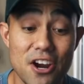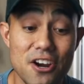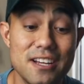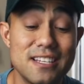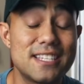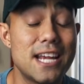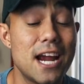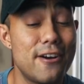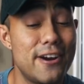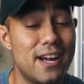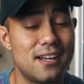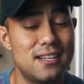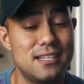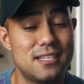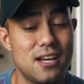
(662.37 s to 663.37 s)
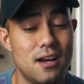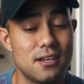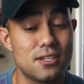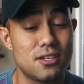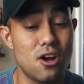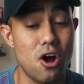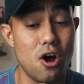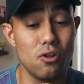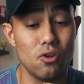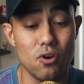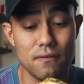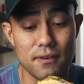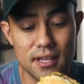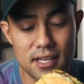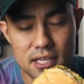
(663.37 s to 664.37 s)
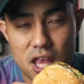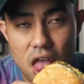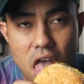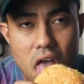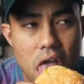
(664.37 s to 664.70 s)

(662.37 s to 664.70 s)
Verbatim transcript: There is teriyaki sauce all over this.